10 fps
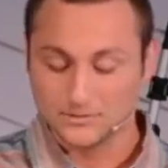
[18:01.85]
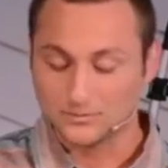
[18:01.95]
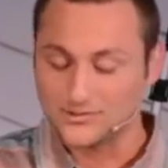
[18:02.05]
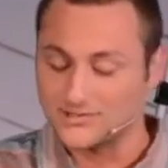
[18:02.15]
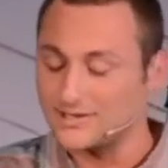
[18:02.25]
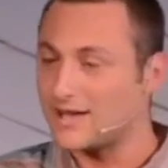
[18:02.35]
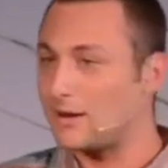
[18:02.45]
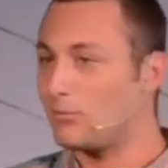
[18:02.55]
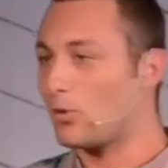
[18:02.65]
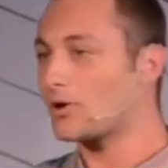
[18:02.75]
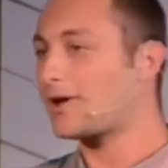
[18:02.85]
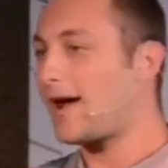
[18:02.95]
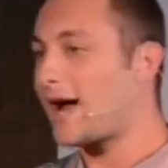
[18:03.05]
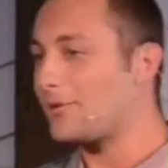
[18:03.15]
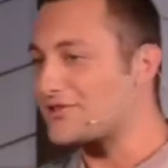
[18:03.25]
we'll see that
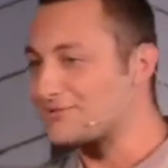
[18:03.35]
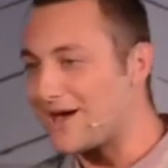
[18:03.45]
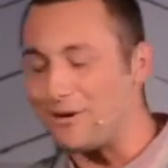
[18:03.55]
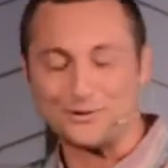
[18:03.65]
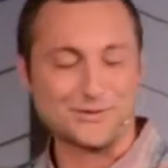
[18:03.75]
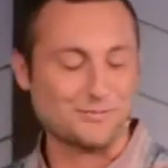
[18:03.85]
Mordecai was met with a